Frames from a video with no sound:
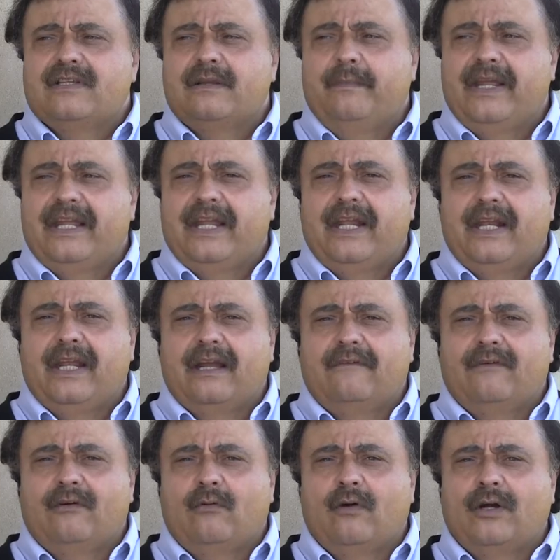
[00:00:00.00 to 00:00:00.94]
the beginning
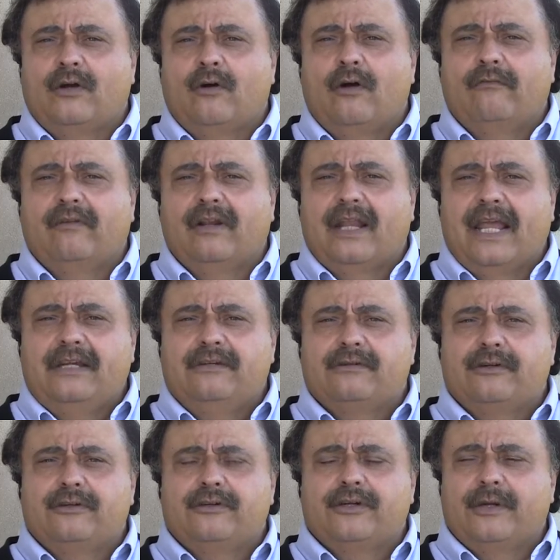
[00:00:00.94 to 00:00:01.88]
of an ongoing
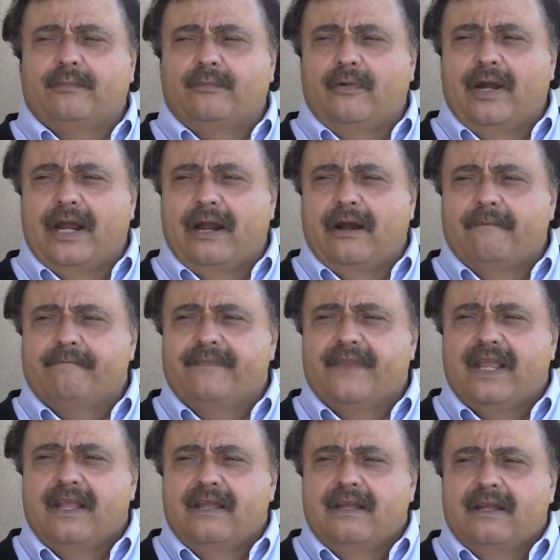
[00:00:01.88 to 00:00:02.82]
relationship where
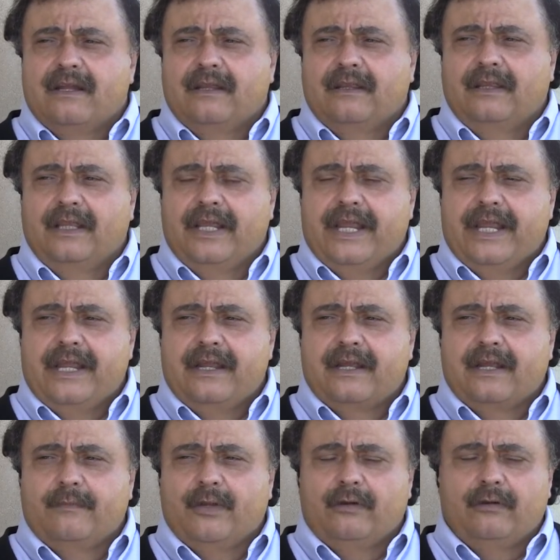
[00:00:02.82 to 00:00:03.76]
the
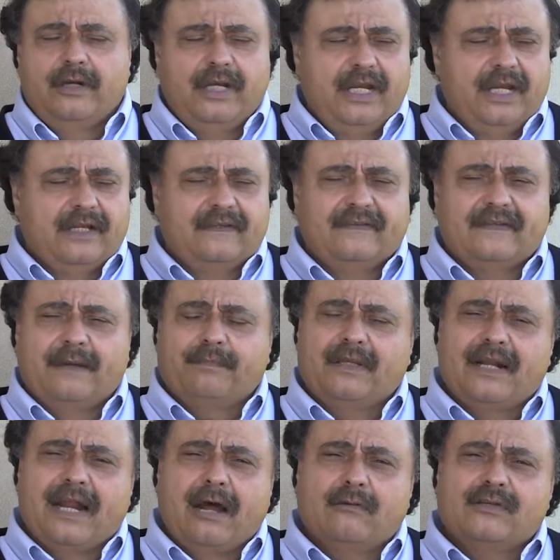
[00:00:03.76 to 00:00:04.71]
community
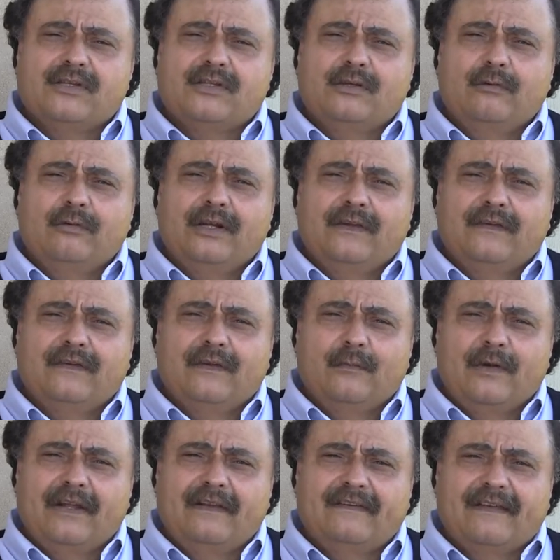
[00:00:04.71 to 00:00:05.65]
accepted our students,
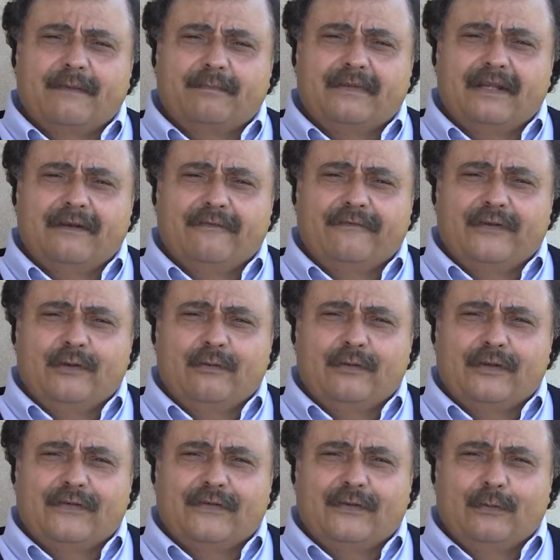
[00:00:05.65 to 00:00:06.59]
and we accepted a few
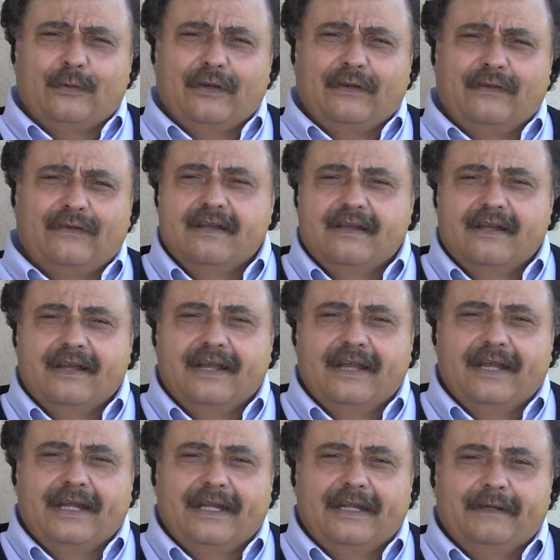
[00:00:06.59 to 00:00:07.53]
of the students.
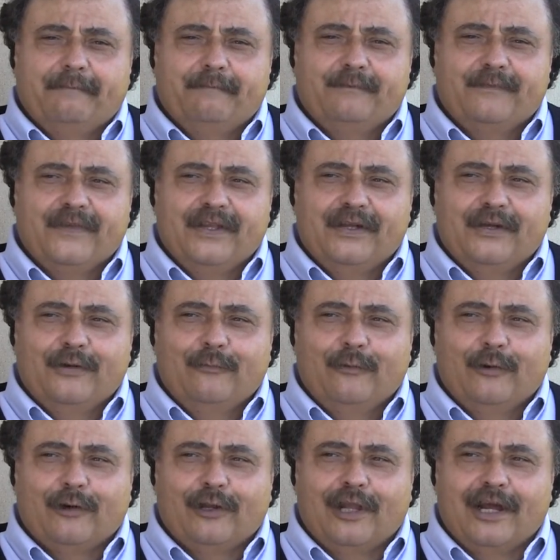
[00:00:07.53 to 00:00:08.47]
And
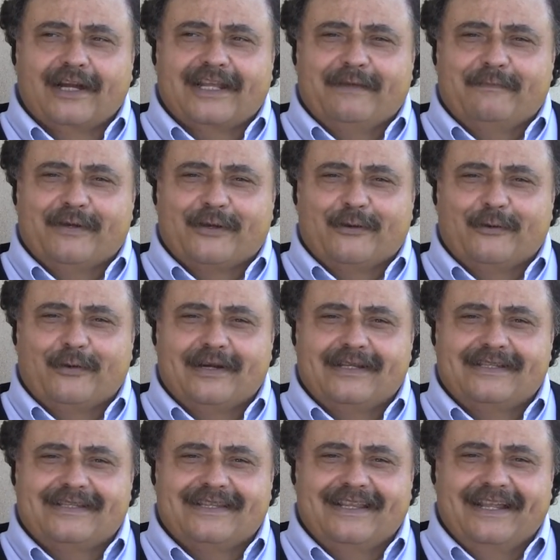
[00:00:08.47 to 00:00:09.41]
we were lucky
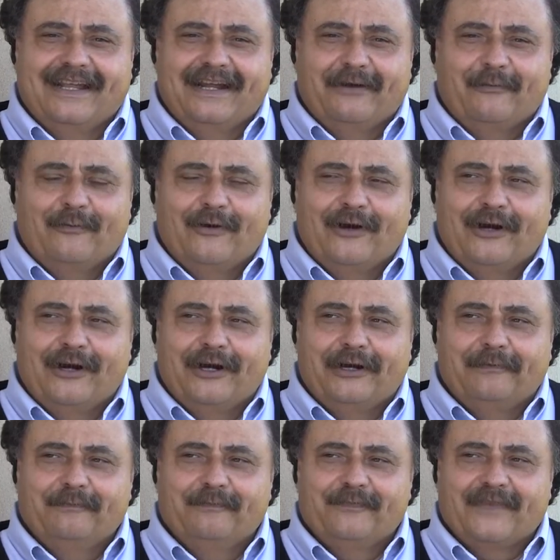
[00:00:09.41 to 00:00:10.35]
because there
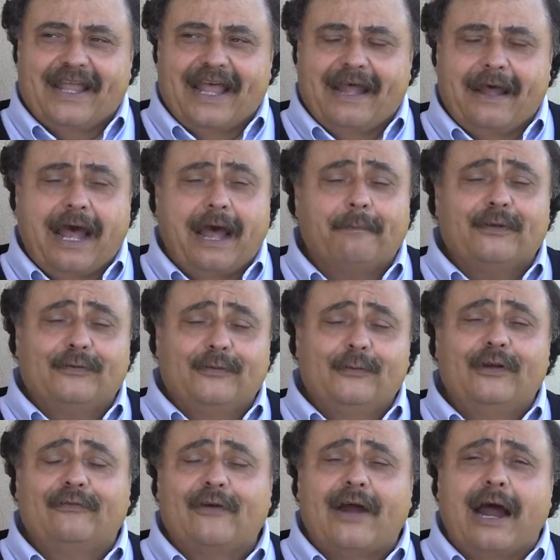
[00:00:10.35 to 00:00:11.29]
were
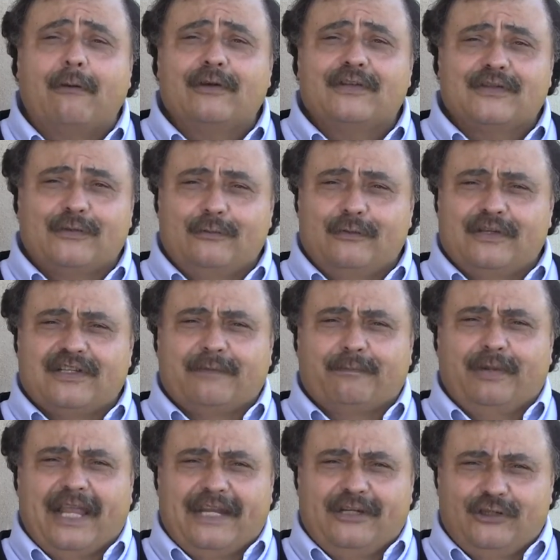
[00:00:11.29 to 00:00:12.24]
opportunities for our students to play